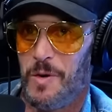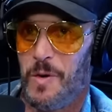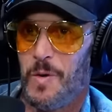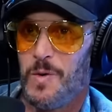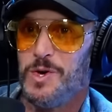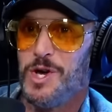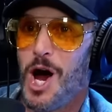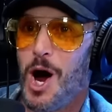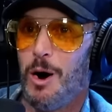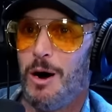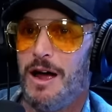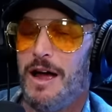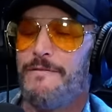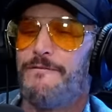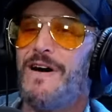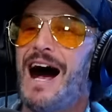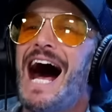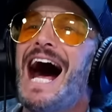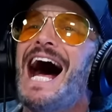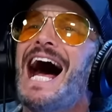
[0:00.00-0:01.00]
Yo, if
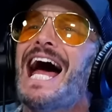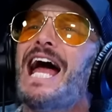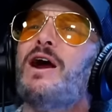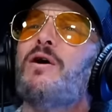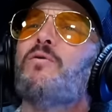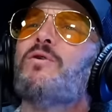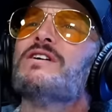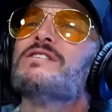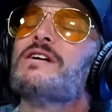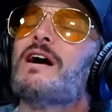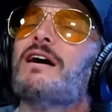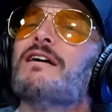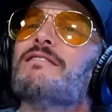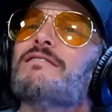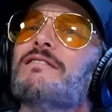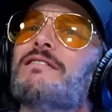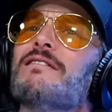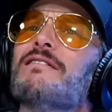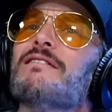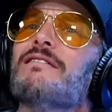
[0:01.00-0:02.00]
I was
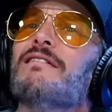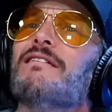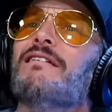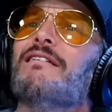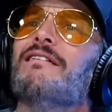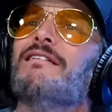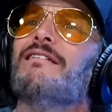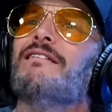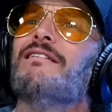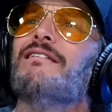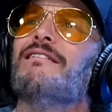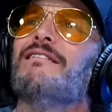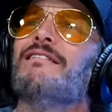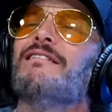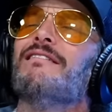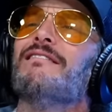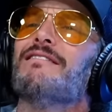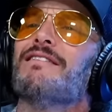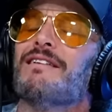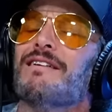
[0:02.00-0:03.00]
under
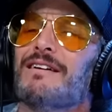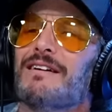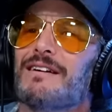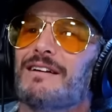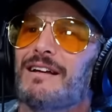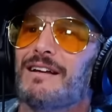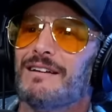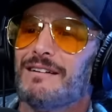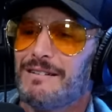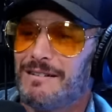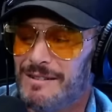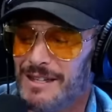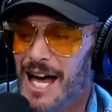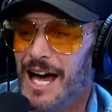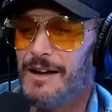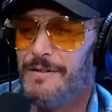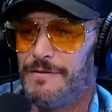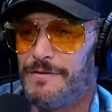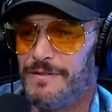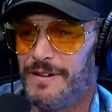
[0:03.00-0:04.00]
the
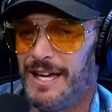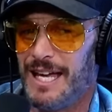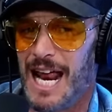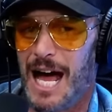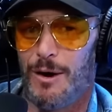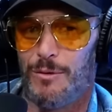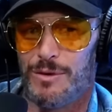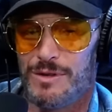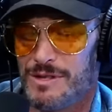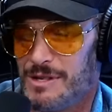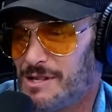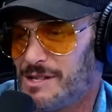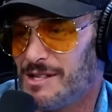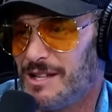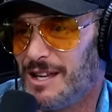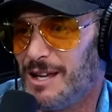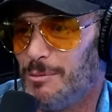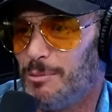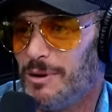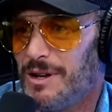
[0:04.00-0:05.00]
knife and I was
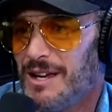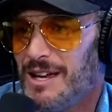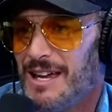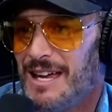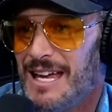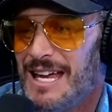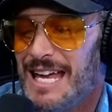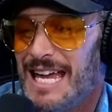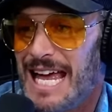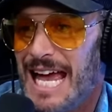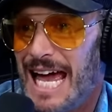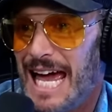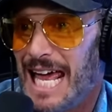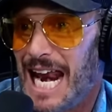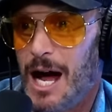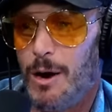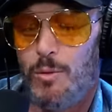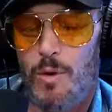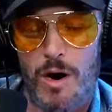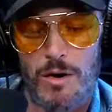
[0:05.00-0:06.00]
asleep and
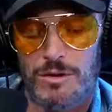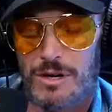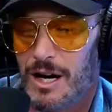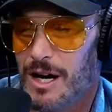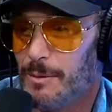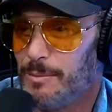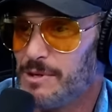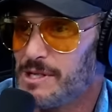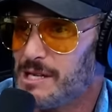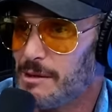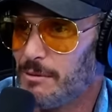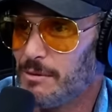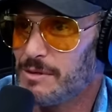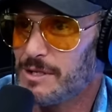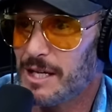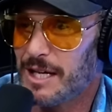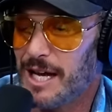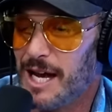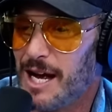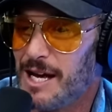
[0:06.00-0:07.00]
I woke up and someone was
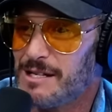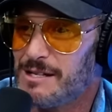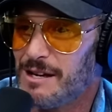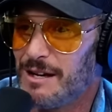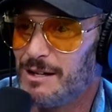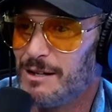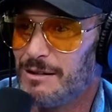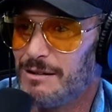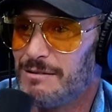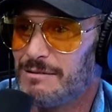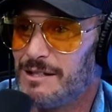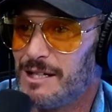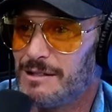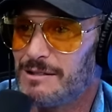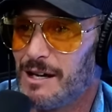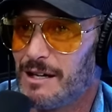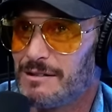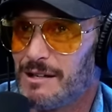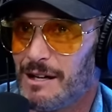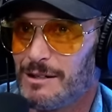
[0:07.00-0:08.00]
like, "Yeah, I saw your
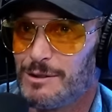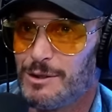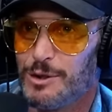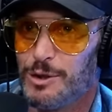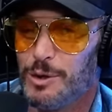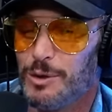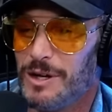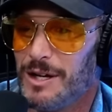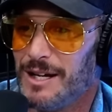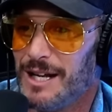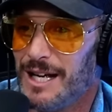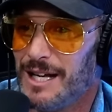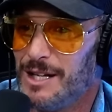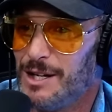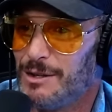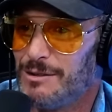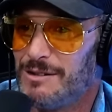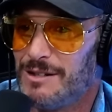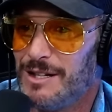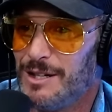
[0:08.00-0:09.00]
TikTok doctor doing a da-
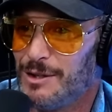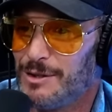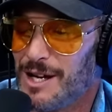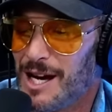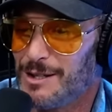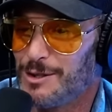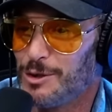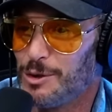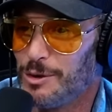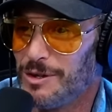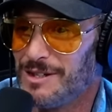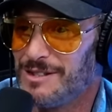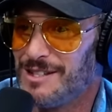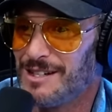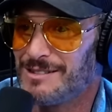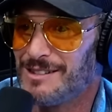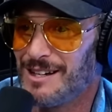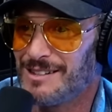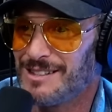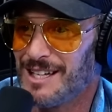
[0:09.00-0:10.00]
your your doctor doing a
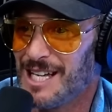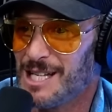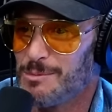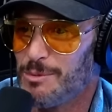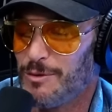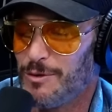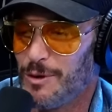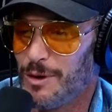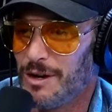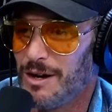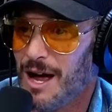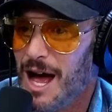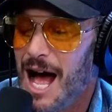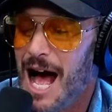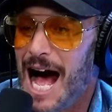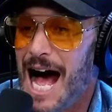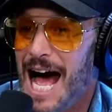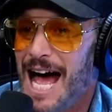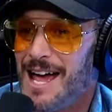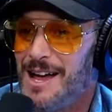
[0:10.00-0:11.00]
TikTok dance before."
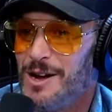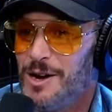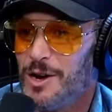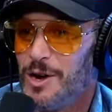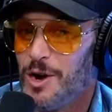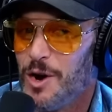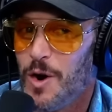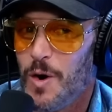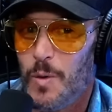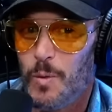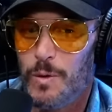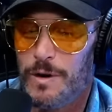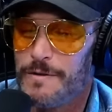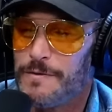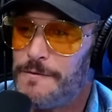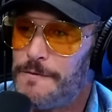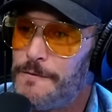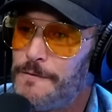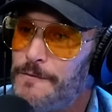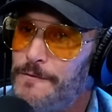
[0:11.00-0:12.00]
I would
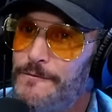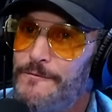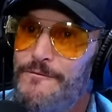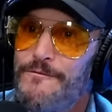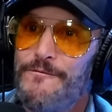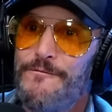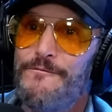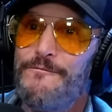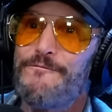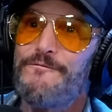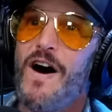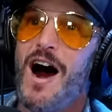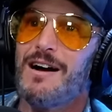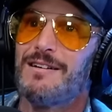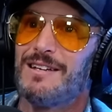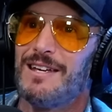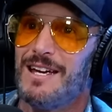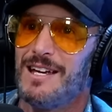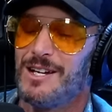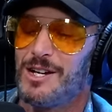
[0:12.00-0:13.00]

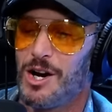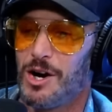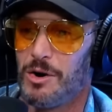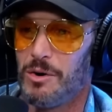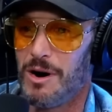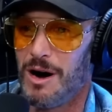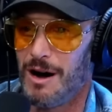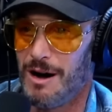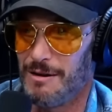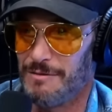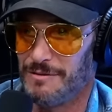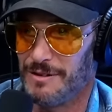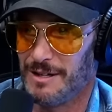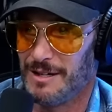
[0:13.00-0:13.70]
fucking go off.